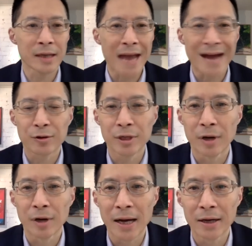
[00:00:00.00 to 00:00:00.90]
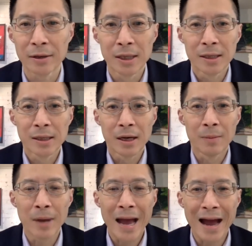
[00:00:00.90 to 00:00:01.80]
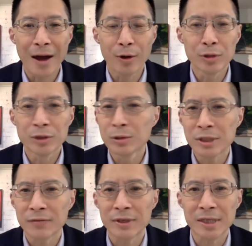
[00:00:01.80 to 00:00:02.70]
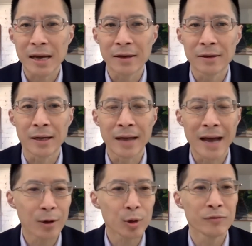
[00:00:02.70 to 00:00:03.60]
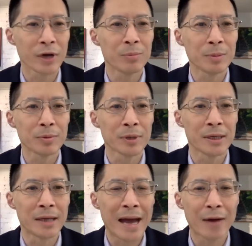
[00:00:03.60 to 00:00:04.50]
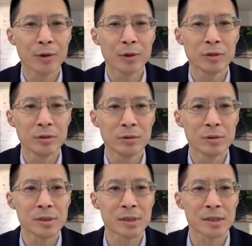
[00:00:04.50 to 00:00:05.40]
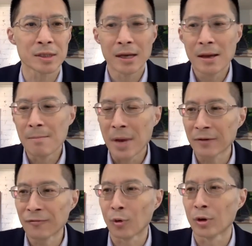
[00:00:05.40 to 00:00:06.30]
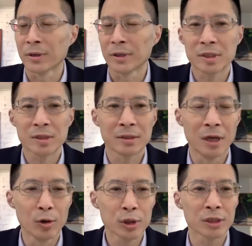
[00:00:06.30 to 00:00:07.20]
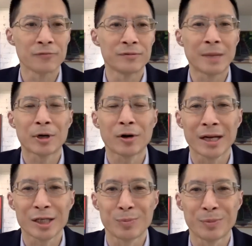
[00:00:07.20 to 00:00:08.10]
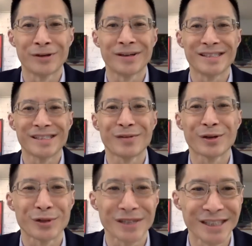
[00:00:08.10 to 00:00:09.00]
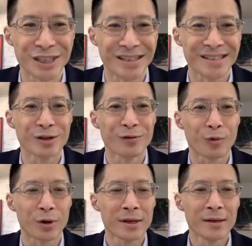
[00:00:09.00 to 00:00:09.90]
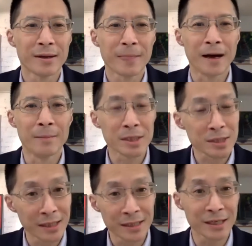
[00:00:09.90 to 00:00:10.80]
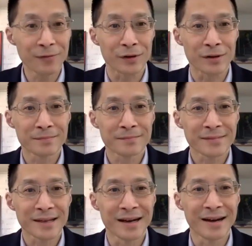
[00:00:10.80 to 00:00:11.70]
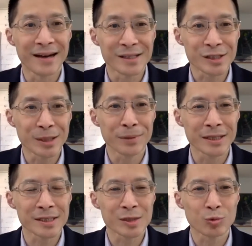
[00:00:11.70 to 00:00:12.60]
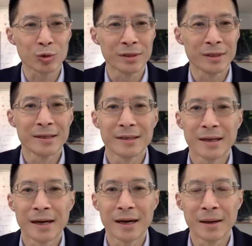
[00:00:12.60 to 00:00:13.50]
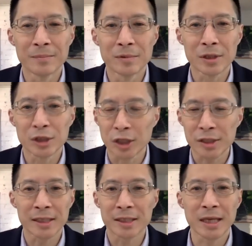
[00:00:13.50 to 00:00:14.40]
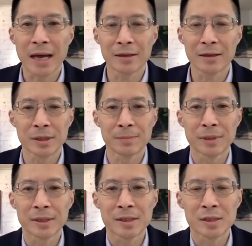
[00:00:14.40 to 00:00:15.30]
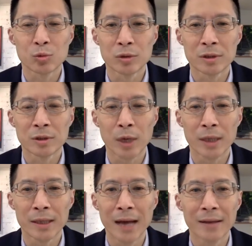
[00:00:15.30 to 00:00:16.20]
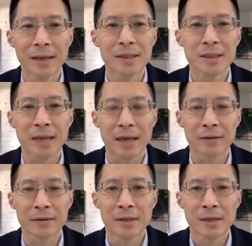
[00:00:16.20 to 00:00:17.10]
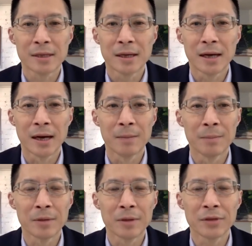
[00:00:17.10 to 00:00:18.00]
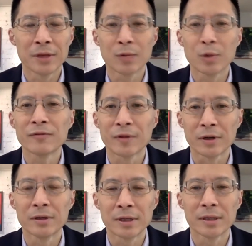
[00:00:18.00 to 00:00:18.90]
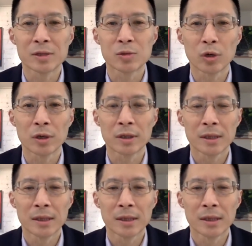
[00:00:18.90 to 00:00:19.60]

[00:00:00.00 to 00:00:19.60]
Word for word: of Akron, Ohio, um, how you do Civic Saturday and how you invite people in, how you use this metaphor and this notion of democratic spirit and civic religion and so forth um, is going to differ. Uh, and some places will um, look just like Seattle, and some places will look quite not like Seattle. Um, but the thing that we've learned in this work